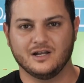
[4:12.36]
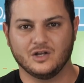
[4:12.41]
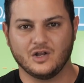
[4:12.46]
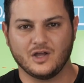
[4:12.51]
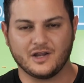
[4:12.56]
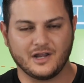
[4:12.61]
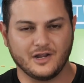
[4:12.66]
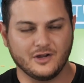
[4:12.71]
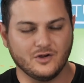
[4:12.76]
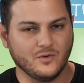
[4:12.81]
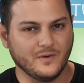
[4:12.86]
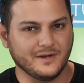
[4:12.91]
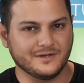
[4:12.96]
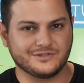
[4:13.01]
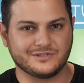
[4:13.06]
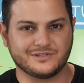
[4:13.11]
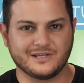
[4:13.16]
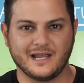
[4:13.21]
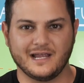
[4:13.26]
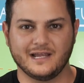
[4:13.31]
Like I
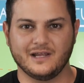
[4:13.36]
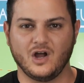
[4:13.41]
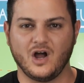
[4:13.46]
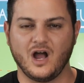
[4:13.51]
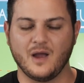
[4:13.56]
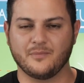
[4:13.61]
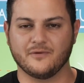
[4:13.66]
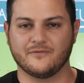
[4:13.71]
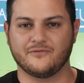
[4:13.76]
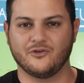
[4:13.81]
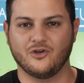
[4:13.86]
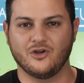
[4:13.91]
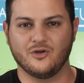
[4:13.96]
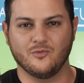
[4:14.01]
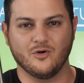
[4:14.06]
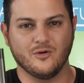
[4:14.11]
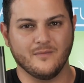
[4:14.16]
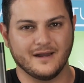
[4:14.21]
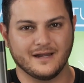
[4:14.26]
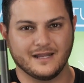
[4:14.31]
always say, I prefer
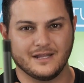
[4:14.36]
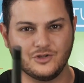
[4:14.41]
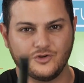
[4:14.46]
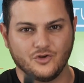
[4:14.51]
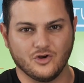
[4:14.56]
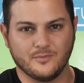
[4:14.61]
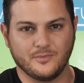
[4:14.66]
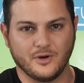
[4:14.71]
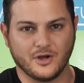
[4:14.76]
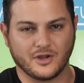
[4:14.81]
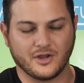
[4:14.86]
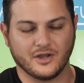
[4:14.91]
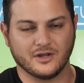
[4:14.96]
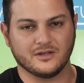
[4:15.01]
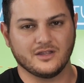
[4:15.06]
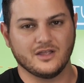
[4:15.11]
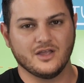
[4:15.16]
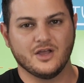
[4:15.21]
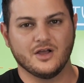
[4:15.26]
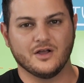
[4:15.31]
more money in your
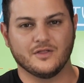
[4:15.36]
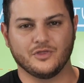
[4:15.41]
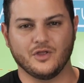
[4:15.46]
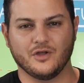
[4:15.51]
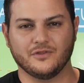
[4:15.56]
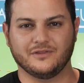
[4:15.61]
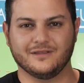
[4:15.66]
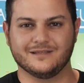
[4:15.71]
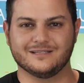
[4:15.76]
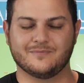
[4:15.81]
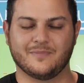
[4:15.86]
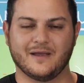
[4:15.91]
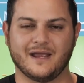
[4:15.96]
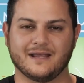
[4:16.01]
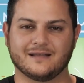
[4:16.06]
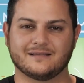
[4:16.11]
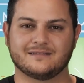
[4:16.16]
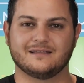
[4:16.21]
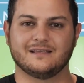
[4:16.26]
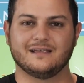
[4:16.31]
pocket, not these banks.